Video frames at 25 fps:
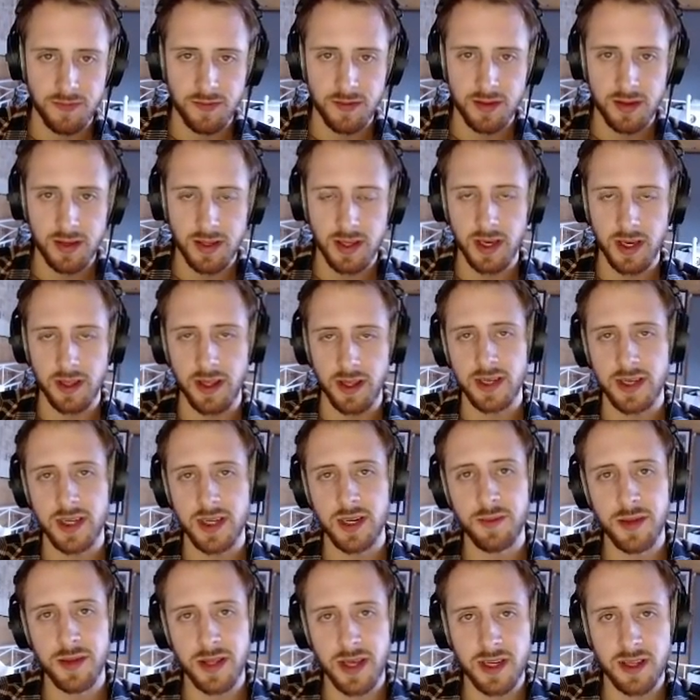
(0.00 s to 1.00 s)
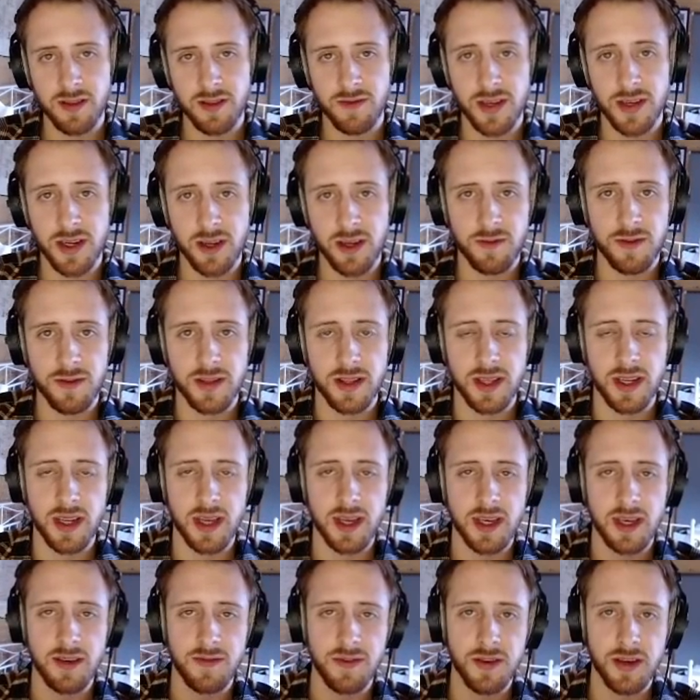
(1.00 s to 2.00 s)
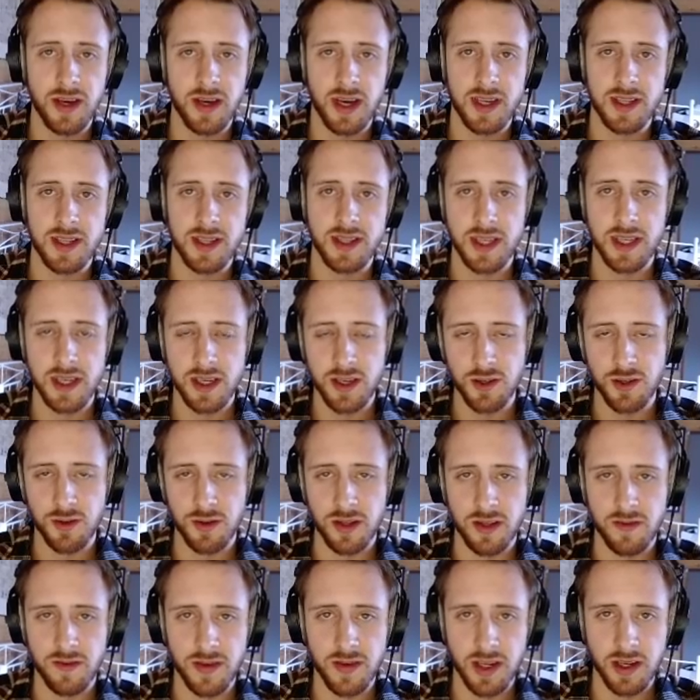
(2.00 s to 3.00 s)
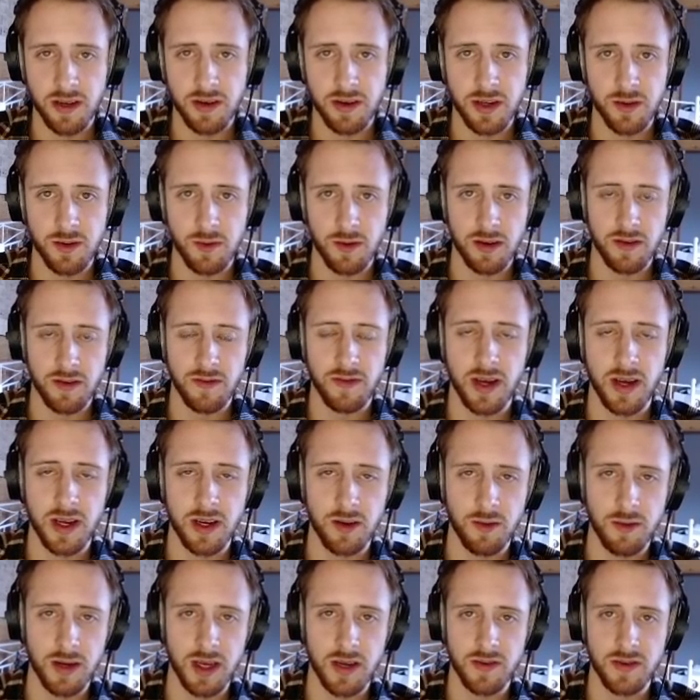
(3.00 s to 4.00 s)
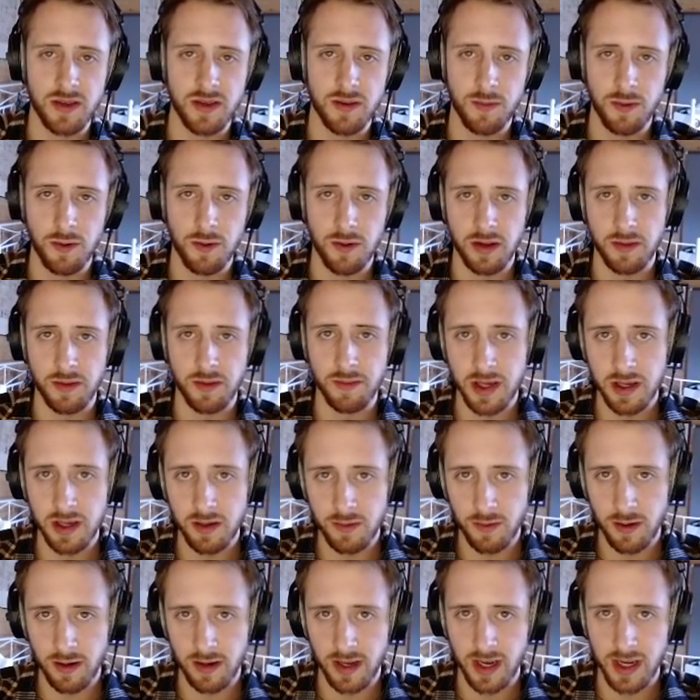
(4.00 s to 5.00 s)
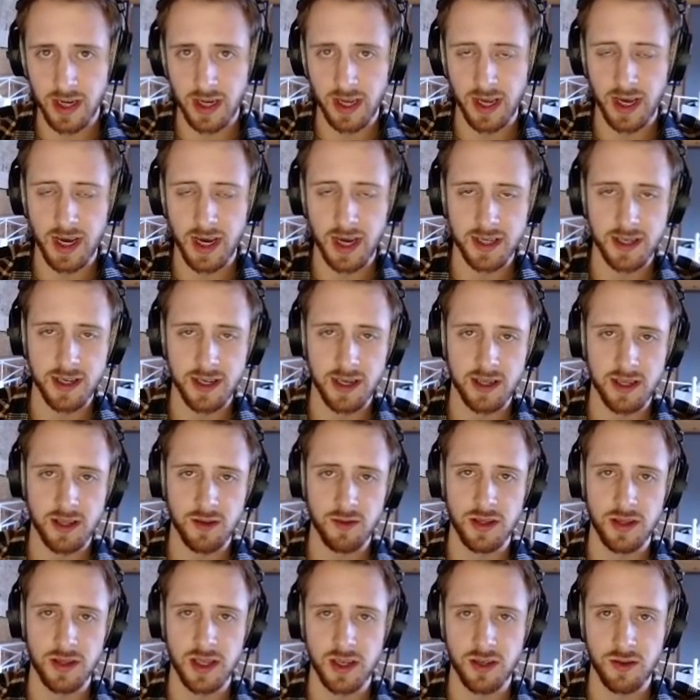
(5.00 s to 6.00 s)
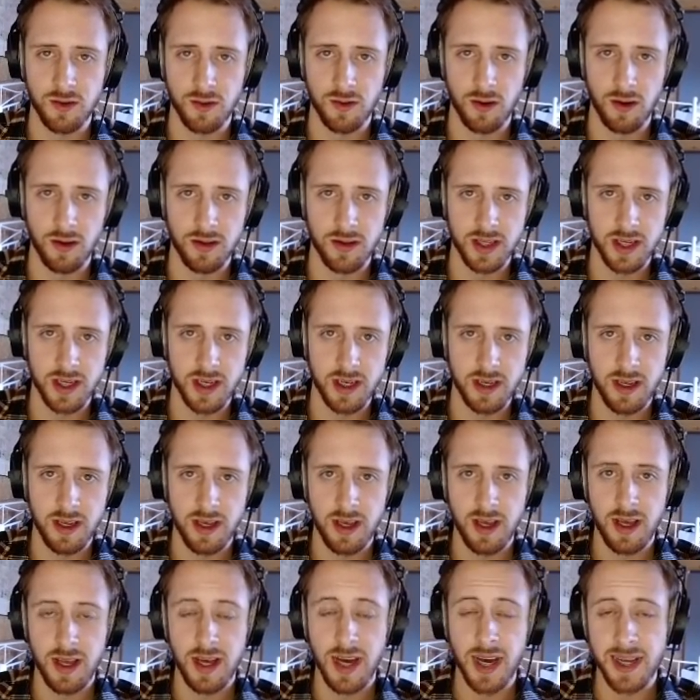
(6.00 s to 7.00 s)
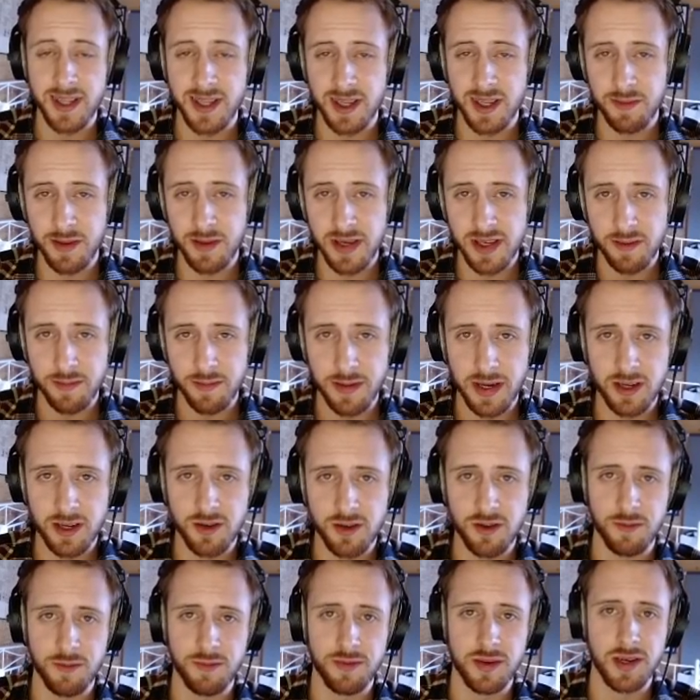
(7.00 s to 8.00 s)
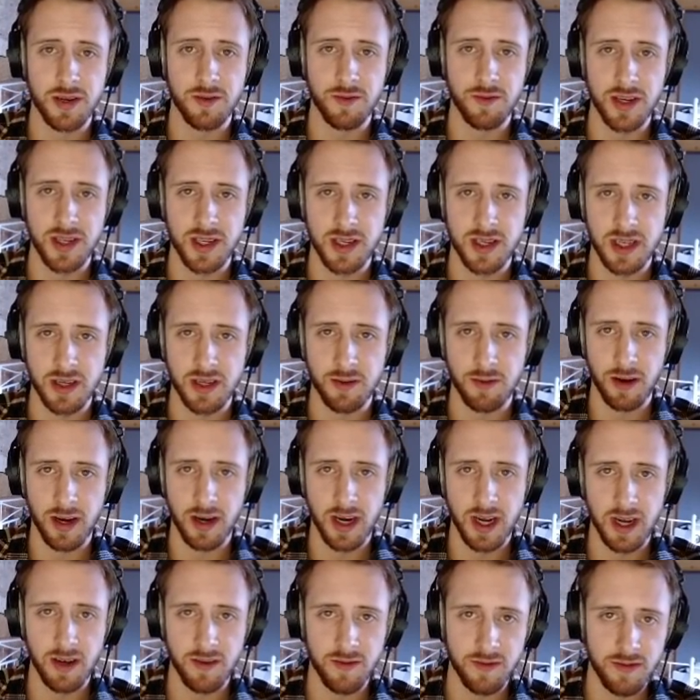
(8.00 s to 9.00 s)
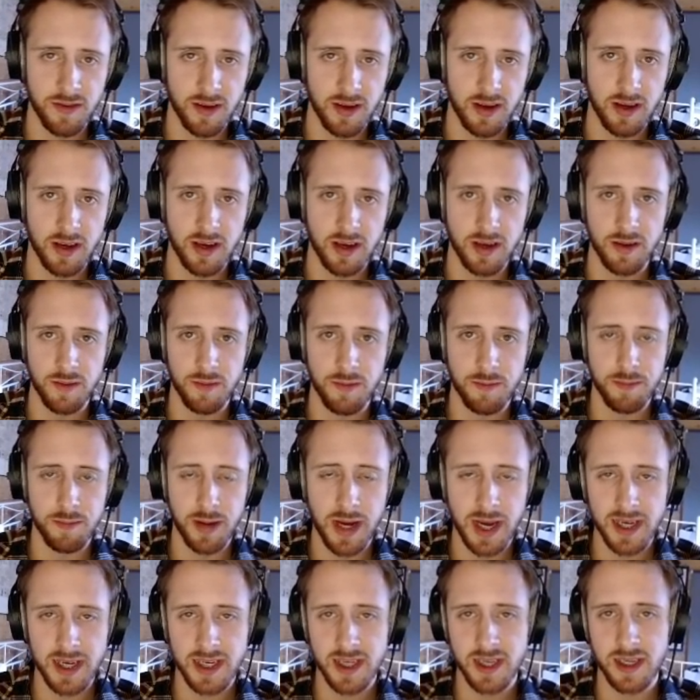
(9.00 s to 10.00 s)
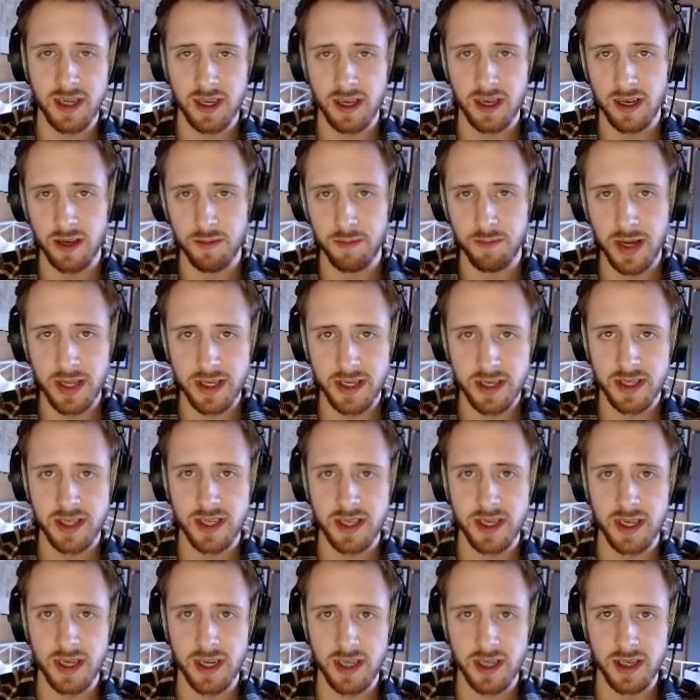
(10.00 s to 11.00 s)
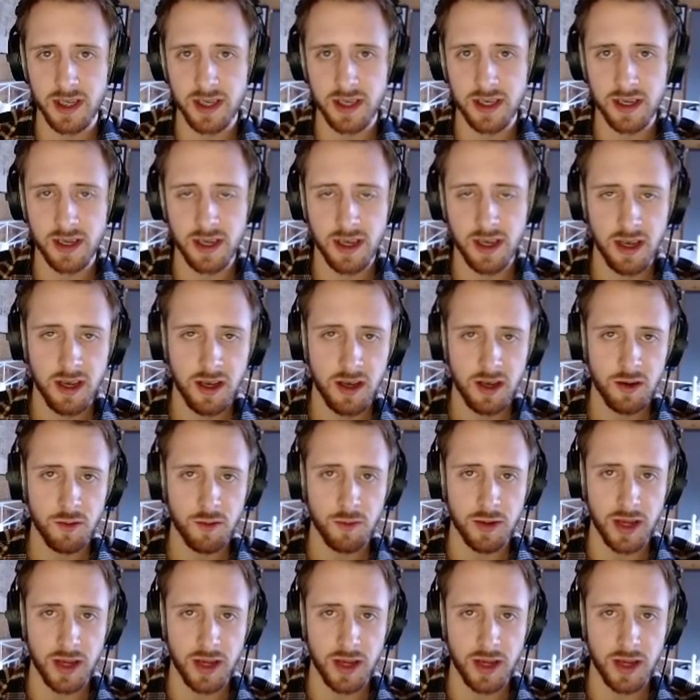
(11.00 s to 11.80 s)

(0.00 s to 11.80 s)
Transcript: yeah, that's going to be the end of the video for today. If you guys did enjoy the video and you want to find a way of supporting me while gaining access to additional content, I did make a Patreon pretty recently where I have patched meta tier lists. We